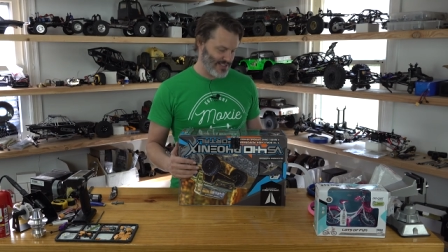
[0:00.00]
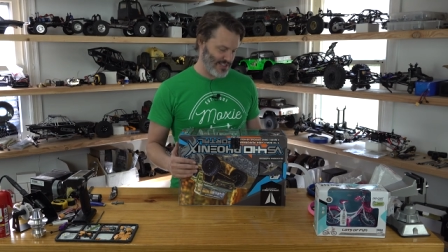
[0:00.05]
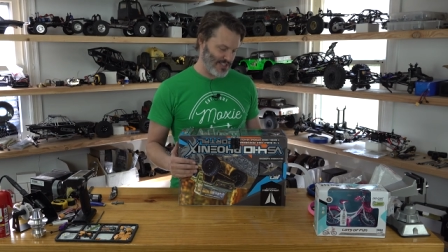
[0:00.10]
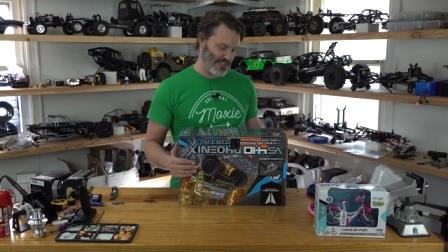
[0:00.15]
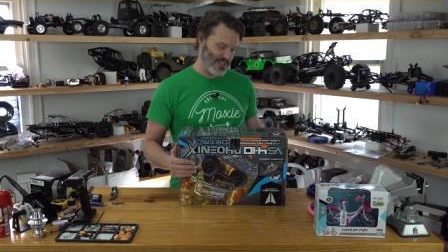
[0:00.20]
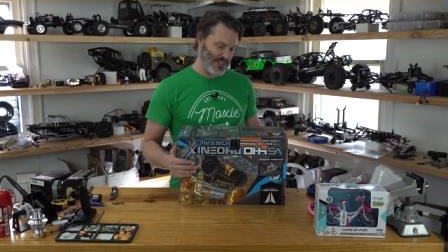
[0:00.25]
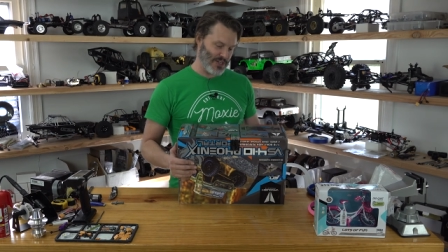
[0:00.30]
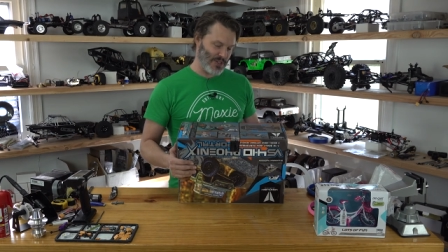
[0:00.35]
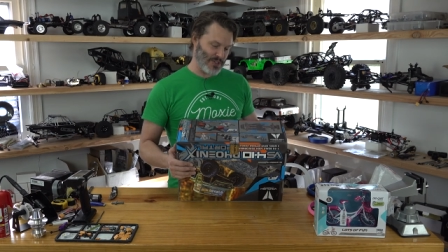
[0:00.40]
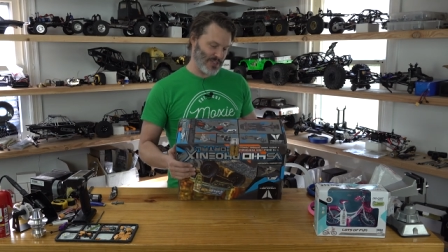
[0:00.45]

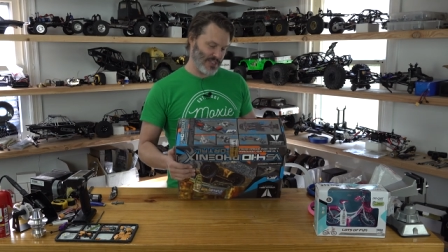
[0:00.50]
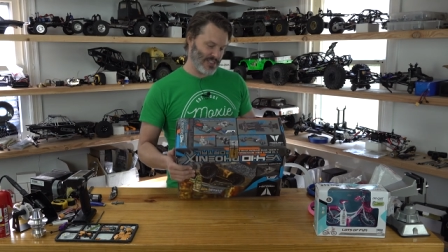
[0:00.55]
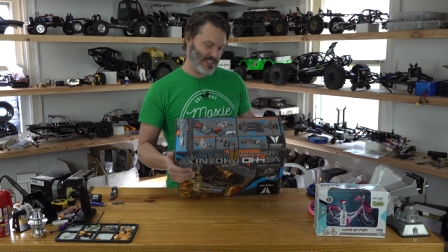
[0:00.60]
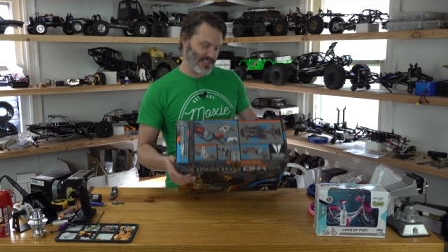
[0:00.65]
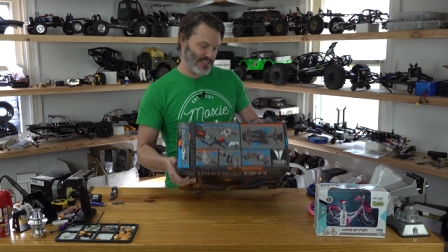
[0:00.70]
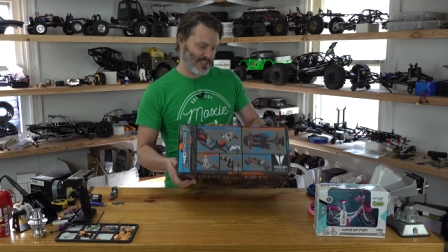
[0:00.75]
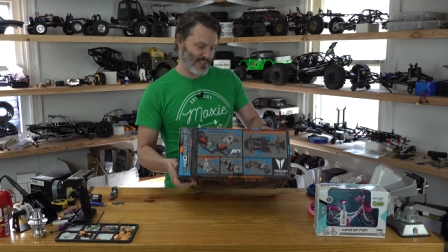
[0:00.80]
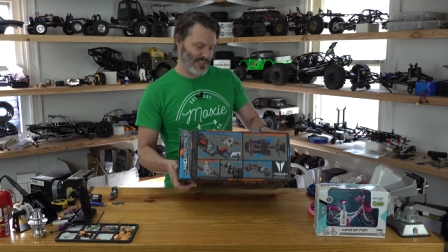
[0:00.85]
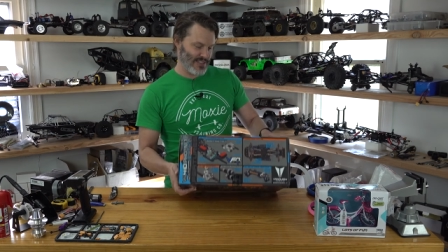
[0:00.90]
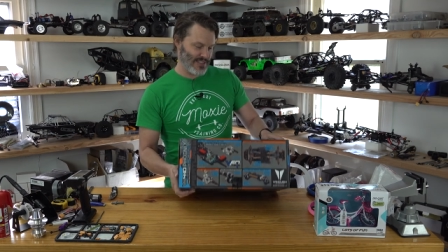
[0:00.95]
So
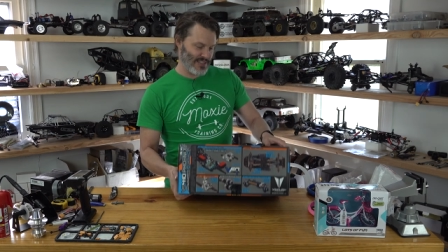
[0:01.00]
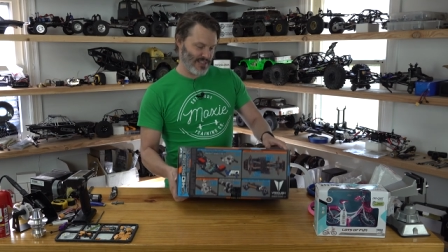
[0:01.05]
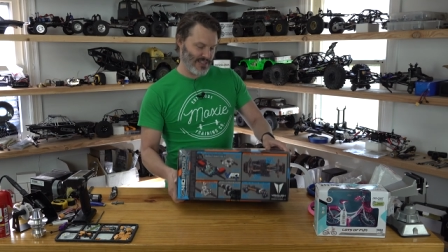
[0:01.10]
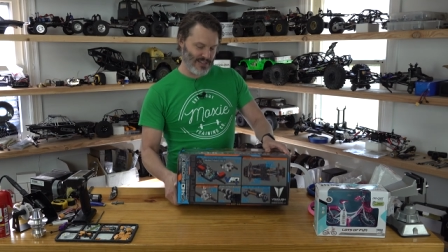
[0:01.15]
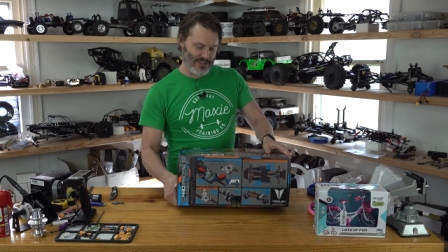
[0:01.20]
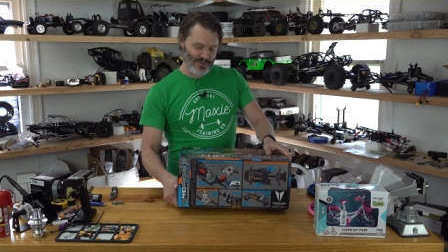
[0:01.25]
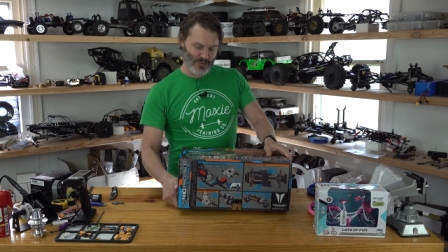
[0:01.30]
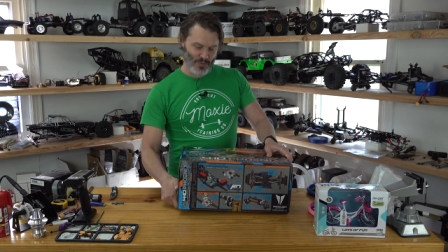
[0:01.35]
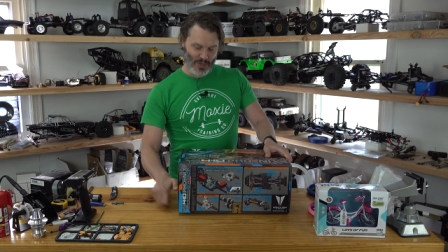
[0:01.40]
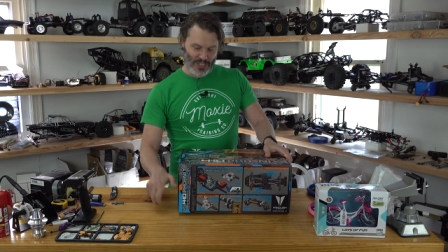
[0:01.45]

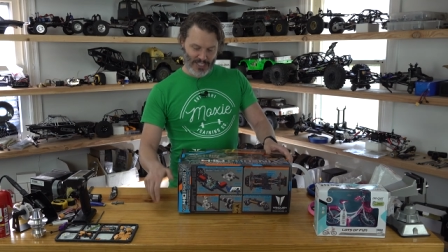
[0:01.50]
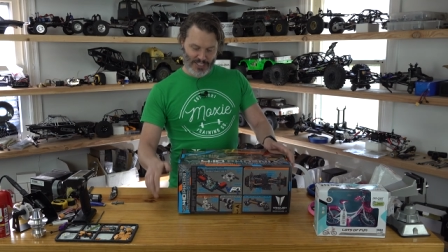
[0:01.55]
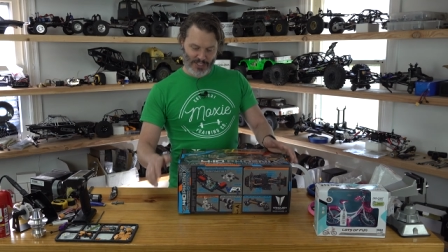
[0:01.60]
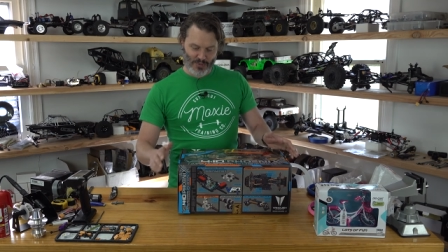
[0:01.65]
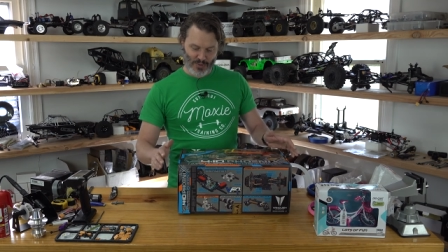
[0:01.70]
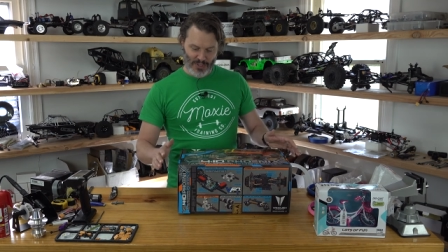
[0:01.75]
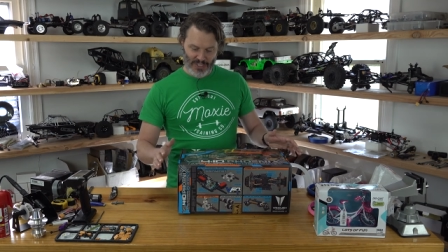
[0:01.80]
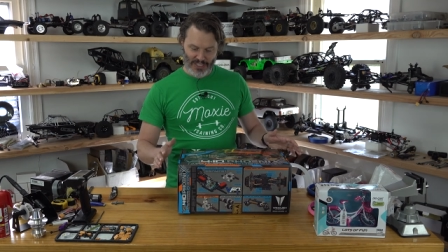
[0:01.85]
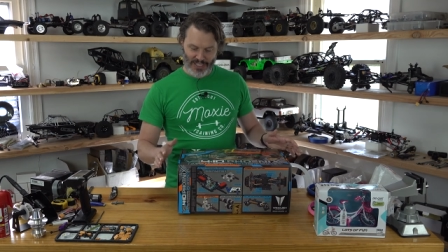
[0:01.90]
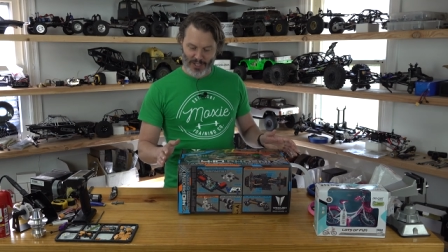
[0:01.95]

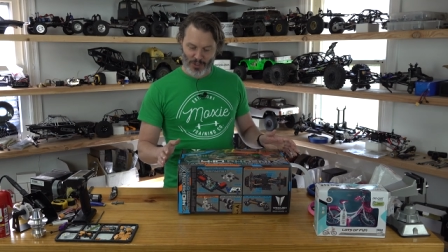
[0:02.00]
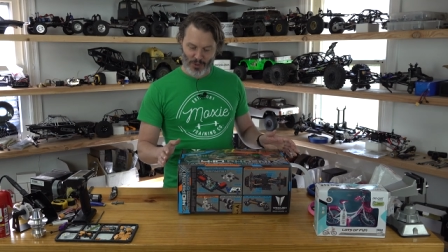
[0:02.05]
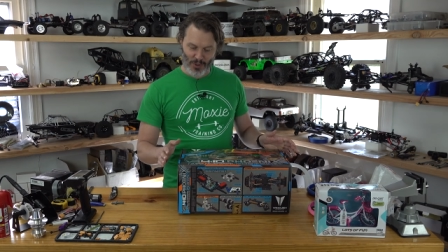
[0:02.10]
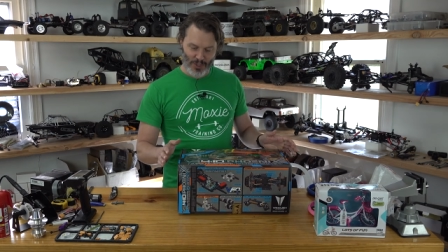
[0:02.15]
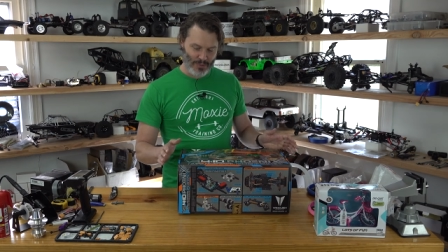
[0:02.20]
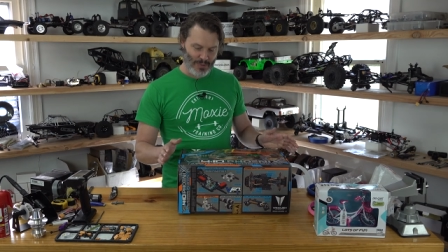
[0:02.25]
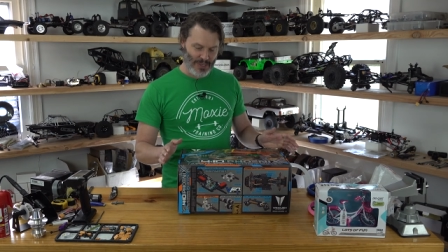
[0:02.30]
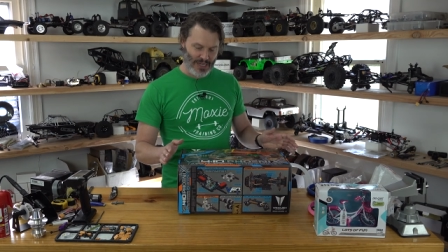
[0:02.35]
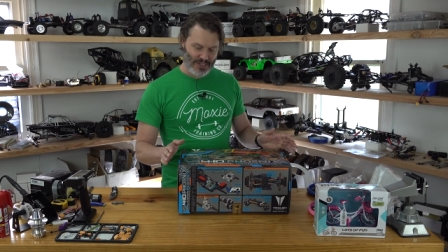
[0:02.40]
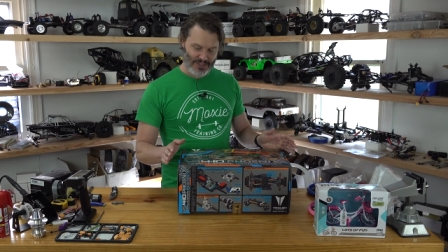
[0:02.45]
What's really
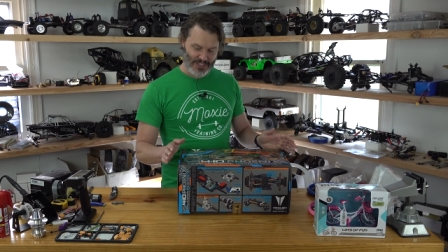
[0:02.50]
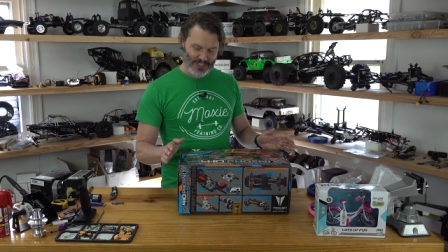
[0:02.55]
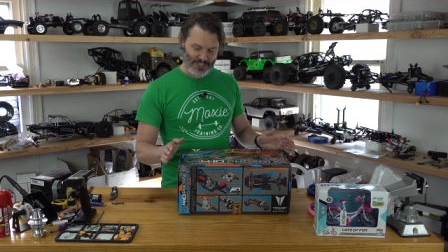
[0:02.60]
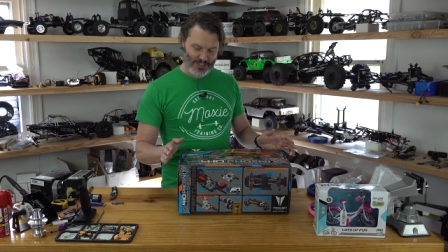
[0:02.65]
cool about